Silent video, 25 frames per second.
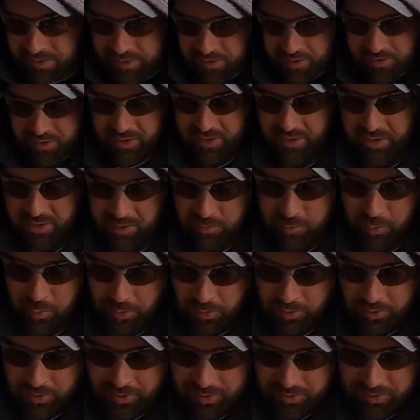Then you get
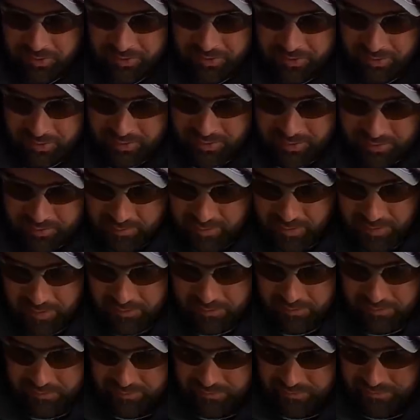disappointed.
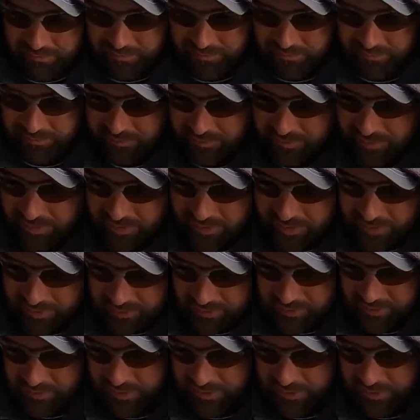But let's take a